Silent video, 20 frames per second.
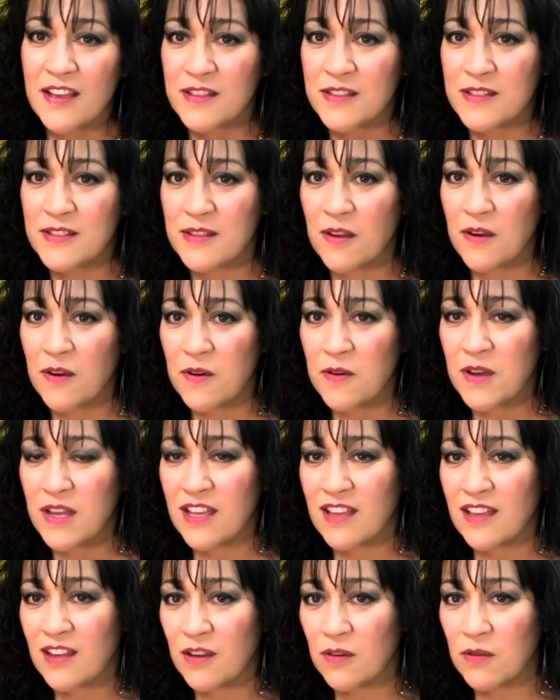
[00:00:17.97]
So
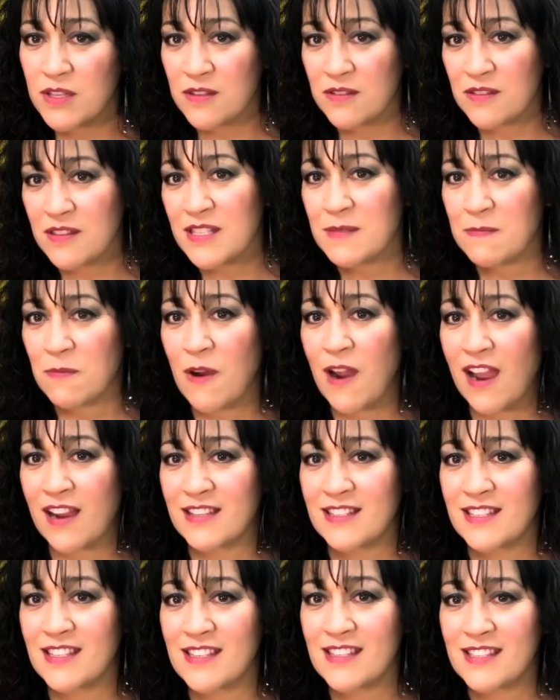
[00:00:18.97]
we do this
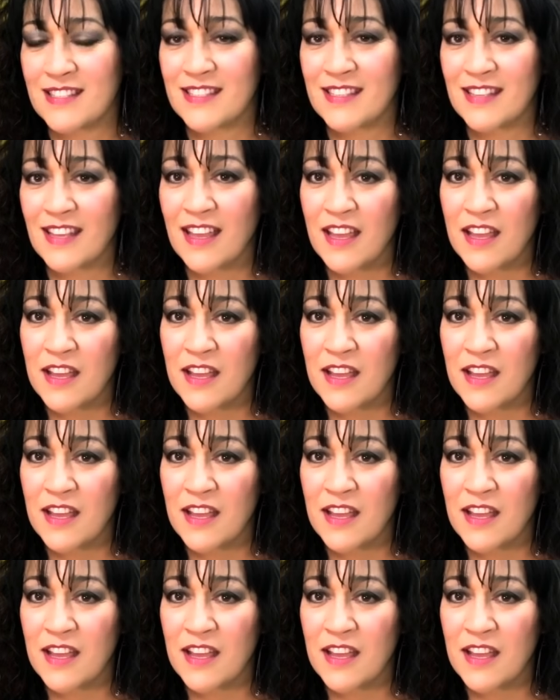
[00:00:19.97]
practice